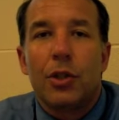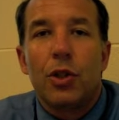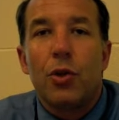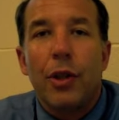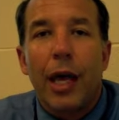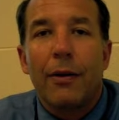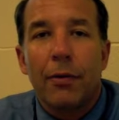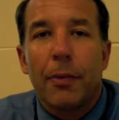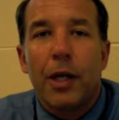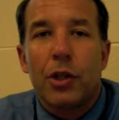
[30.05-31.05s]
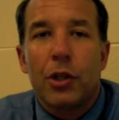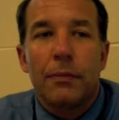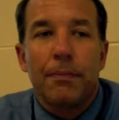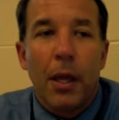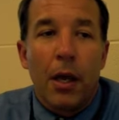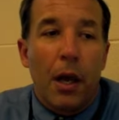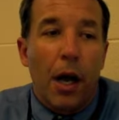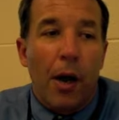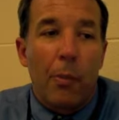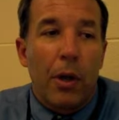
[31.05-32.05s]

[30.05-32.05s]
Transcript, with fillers: to that information um,